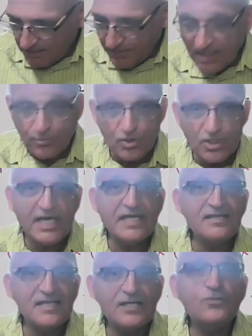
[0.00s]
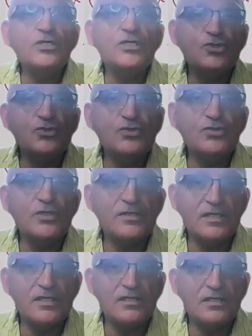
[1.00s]
parabola, and then we'll do
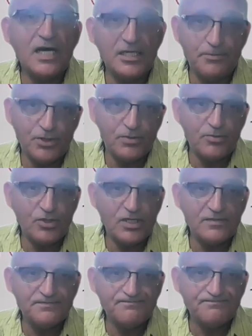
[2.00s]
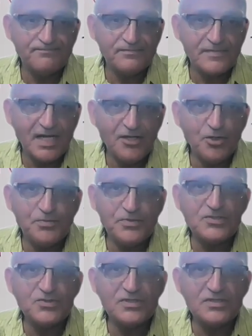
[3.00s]
the hyperbola. I hope
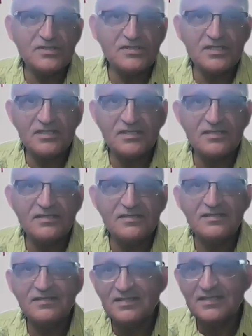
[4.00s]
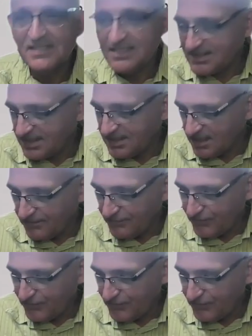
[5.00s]
this was easy enough